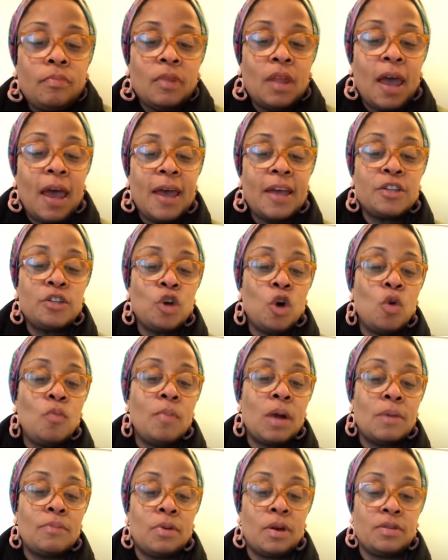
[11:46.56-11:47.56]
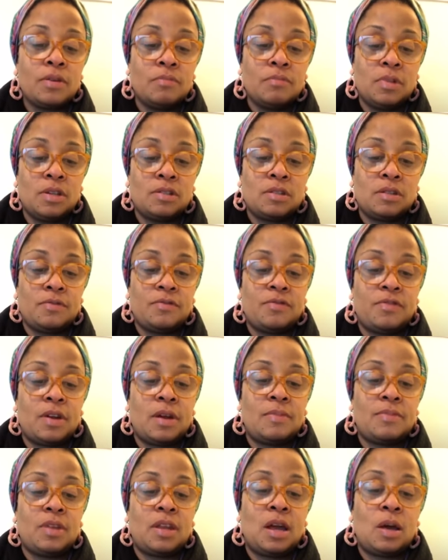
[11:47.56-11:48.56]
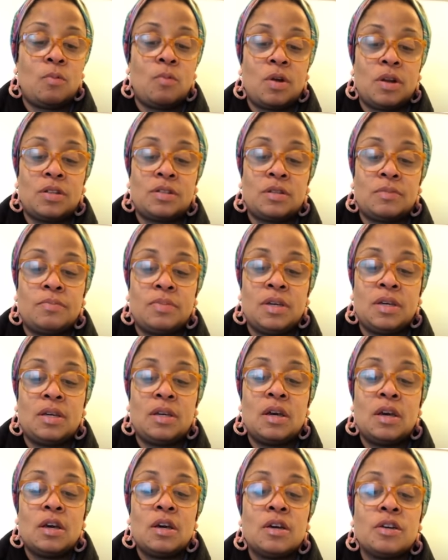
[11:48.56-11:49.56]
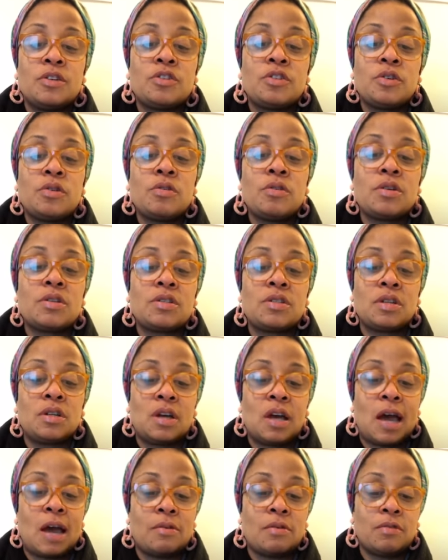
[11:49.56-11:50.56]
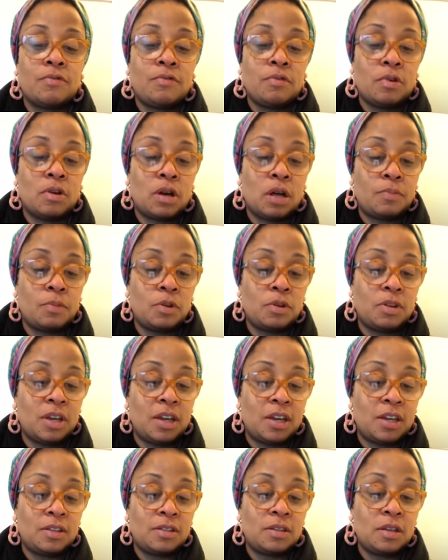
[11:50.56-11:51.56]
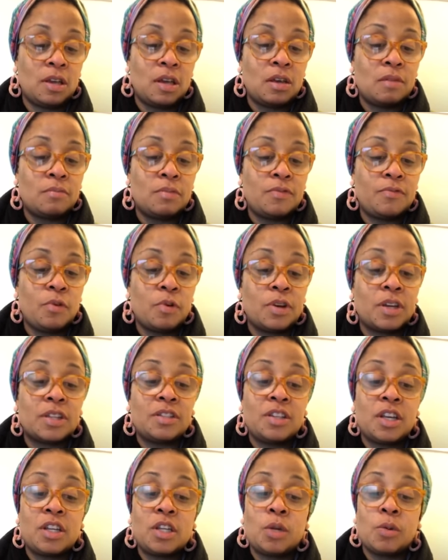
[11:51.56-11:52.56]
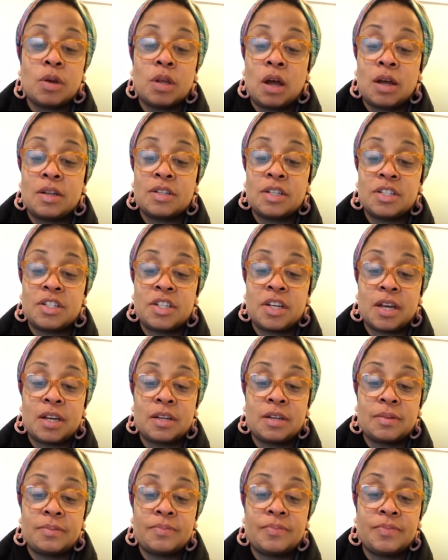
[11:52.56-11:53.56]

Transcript: I had told my brother Muslim friend that I wanted to be a tourist in Cairo for a couple of days before continuing on to Jeddah.